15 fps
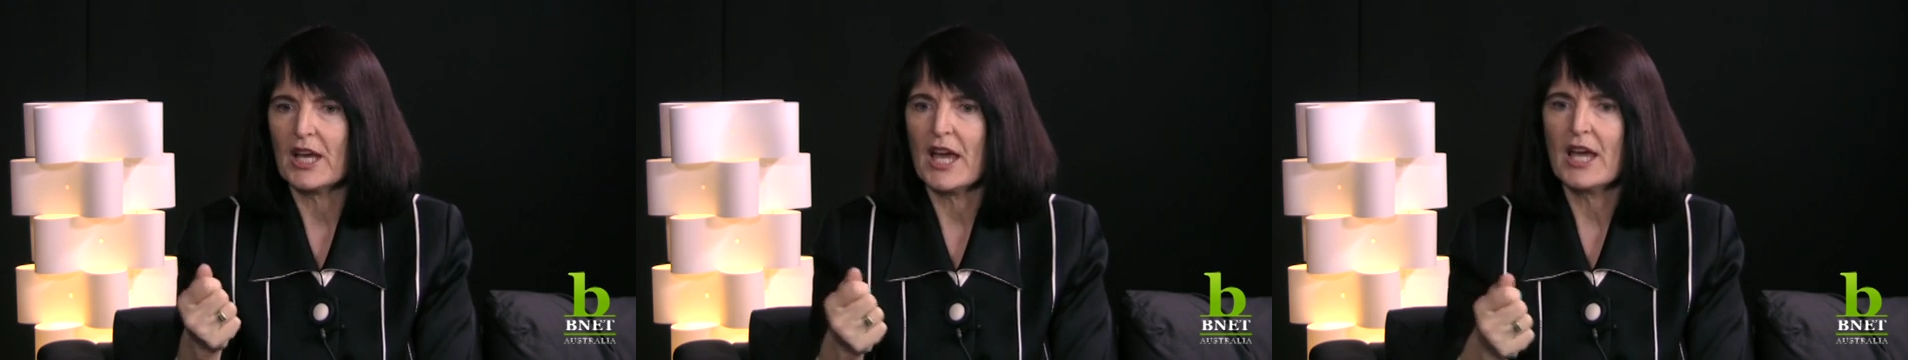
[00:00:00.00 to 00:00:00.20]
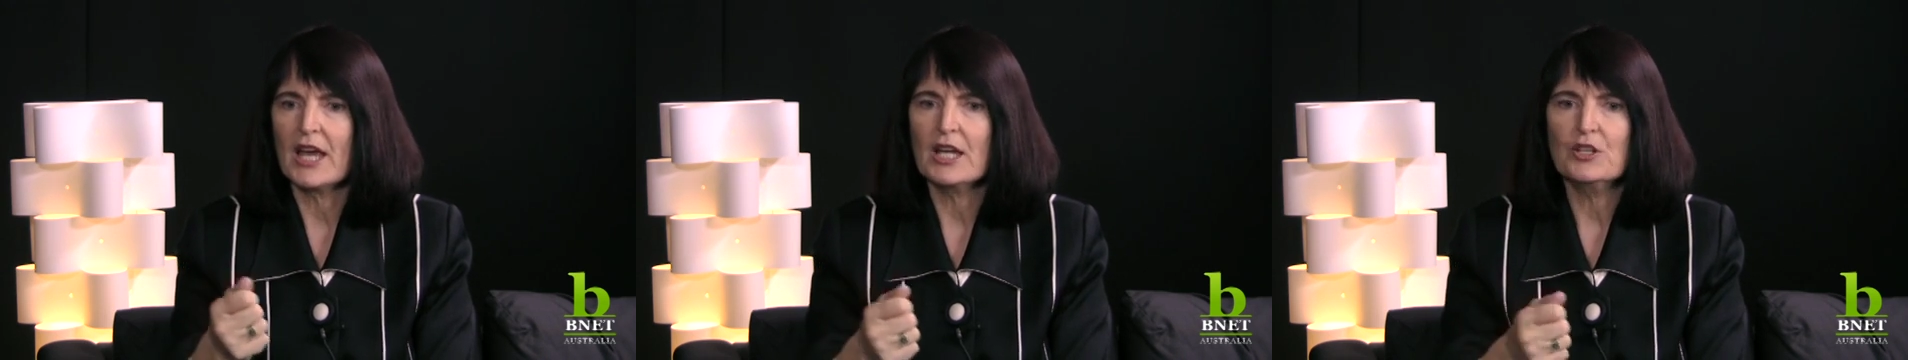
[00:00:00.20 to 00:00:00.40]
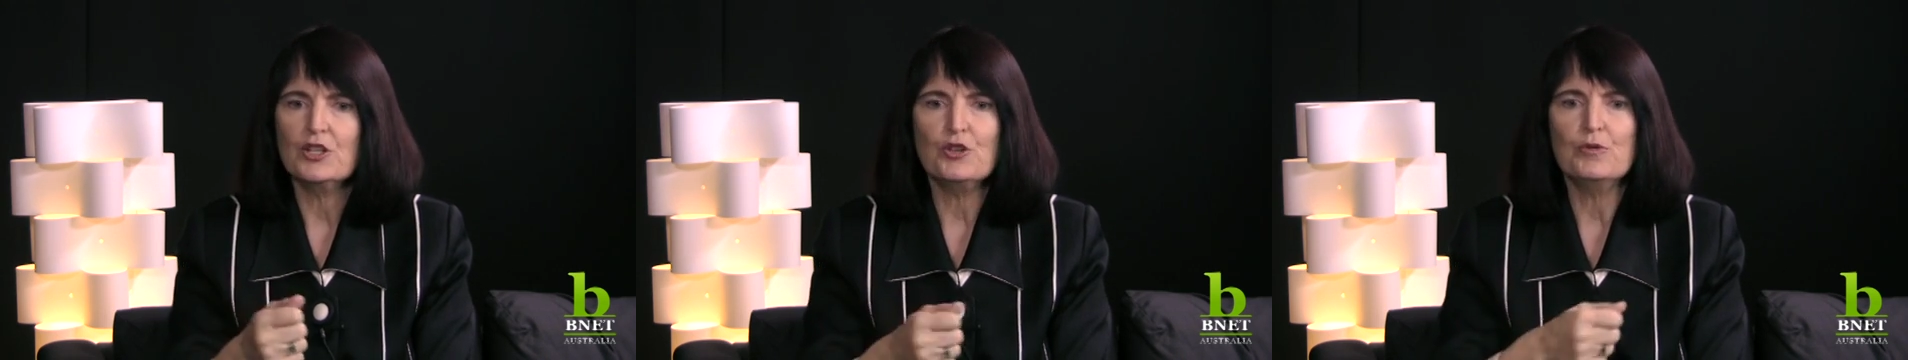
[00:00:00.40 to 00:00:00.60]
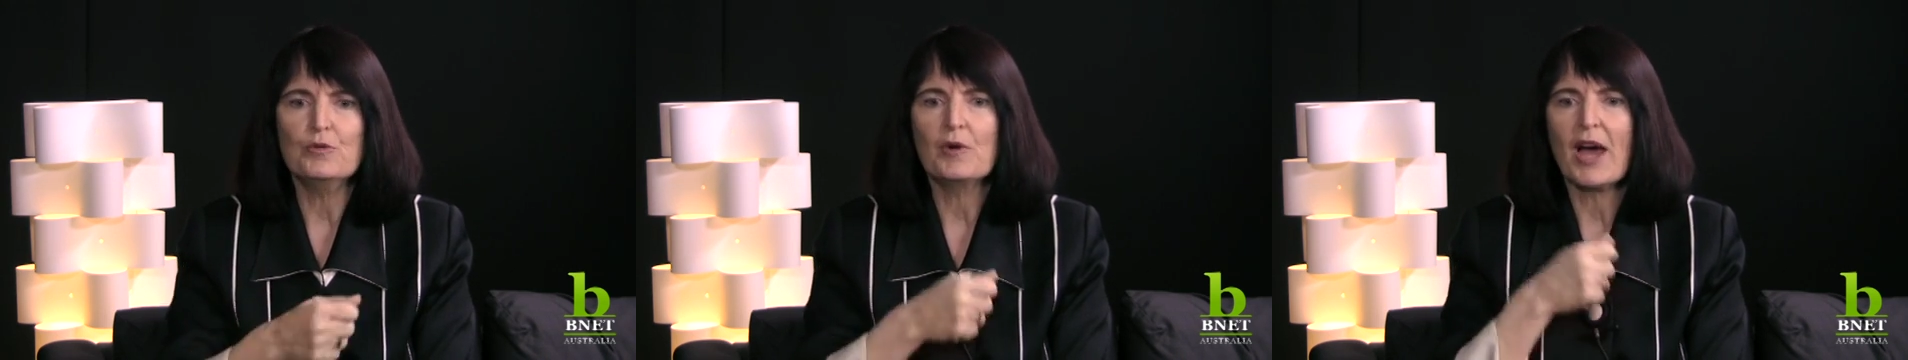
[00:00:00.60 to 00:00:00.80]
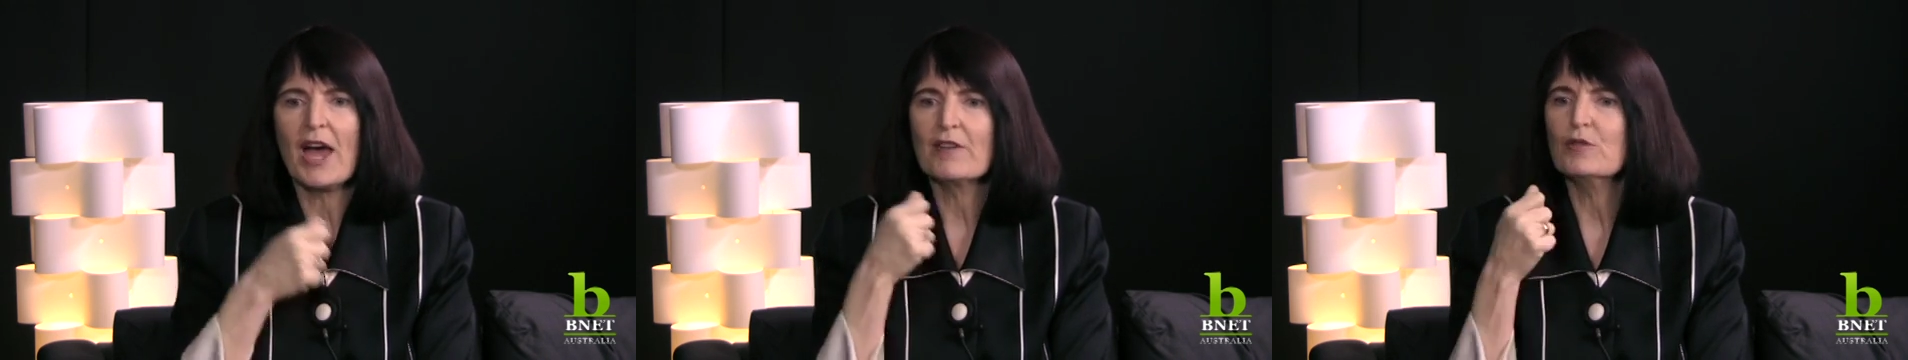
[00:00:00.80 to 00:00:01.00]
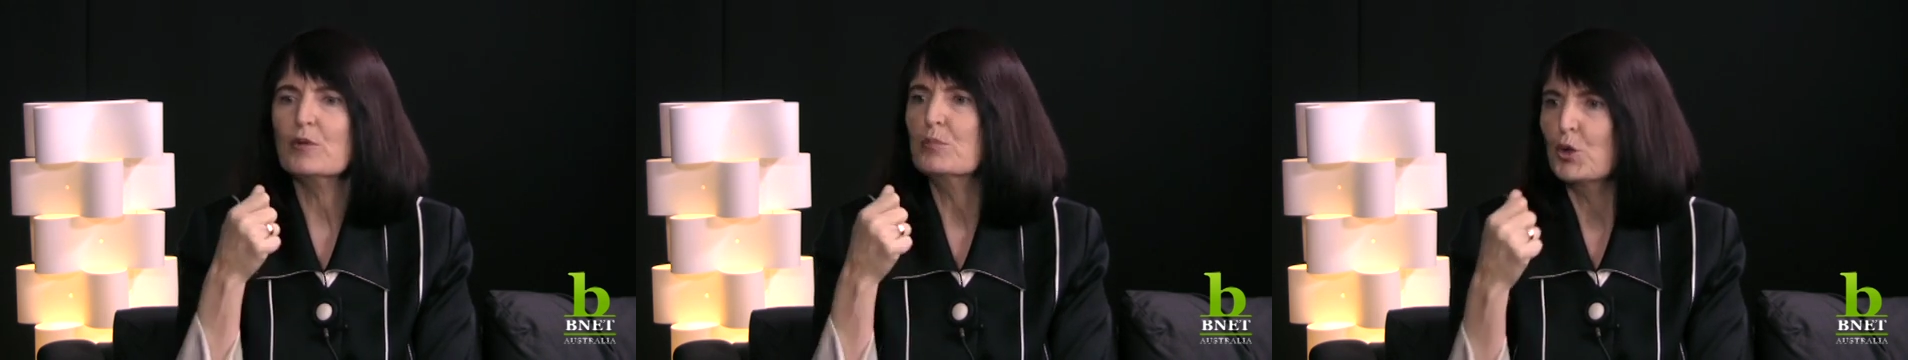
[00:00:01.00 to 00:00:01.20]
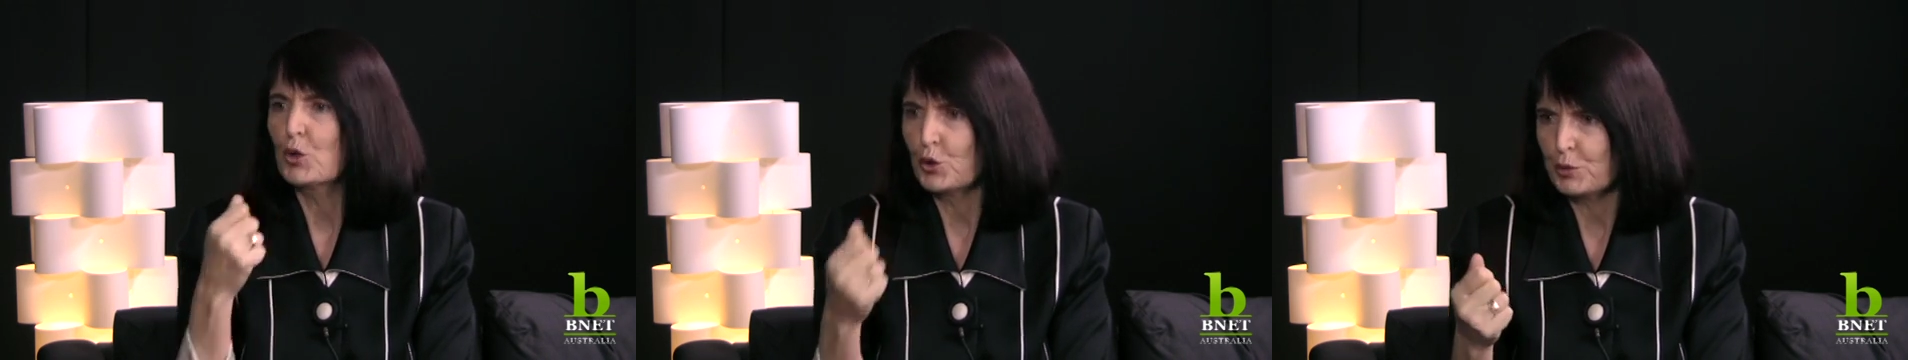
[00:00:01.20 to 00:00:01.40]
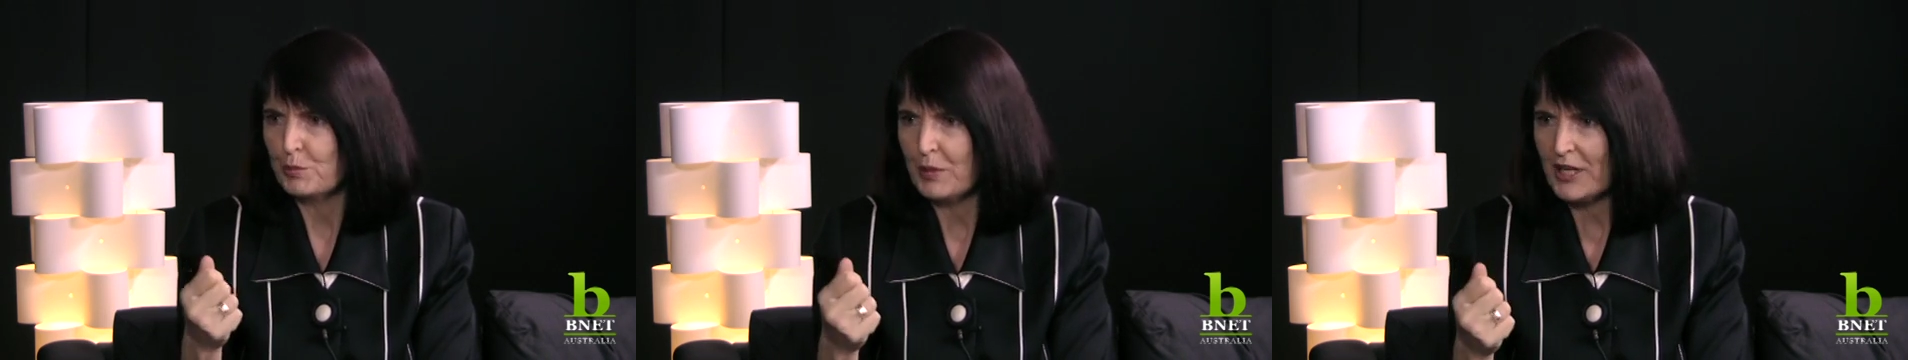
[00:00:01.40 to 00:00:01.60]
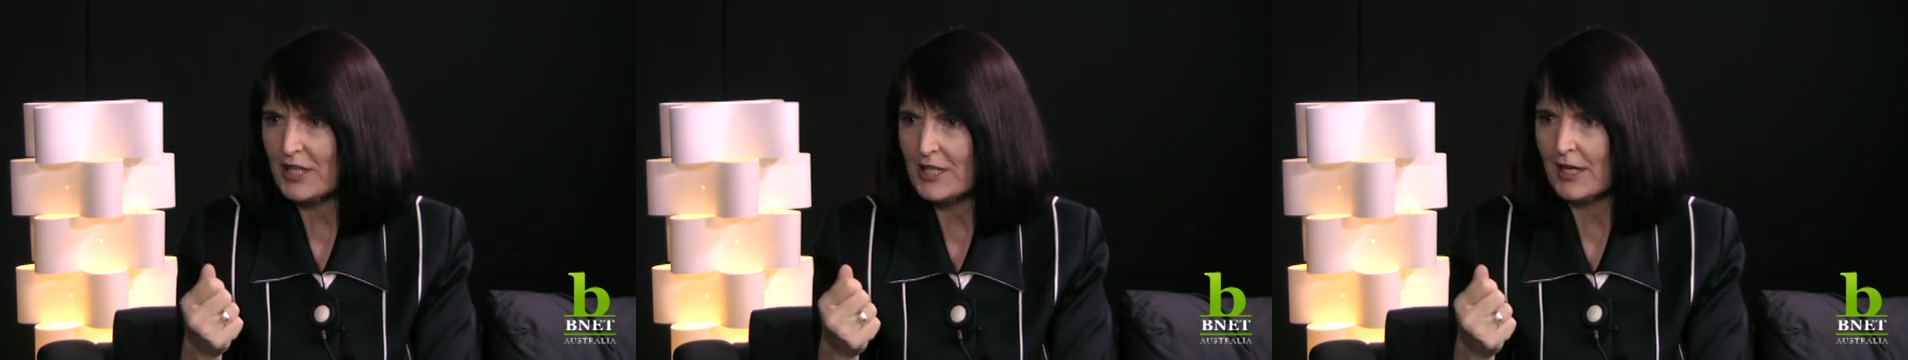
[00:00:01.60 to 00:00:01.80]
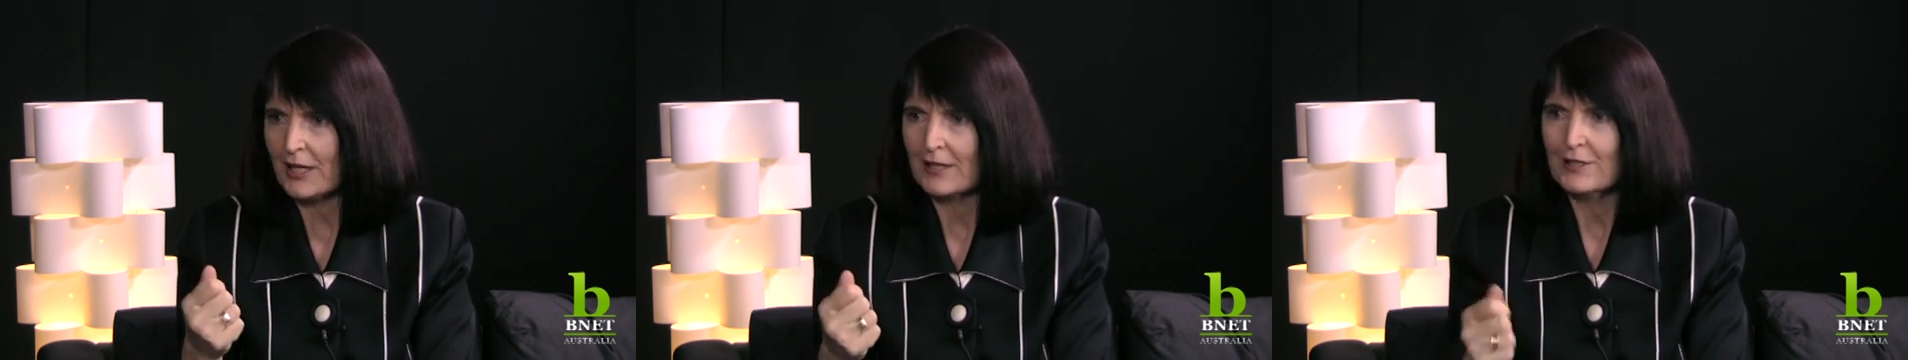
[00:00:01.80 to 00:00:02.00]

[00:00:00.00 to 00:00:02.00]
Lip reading: and you have a board meeting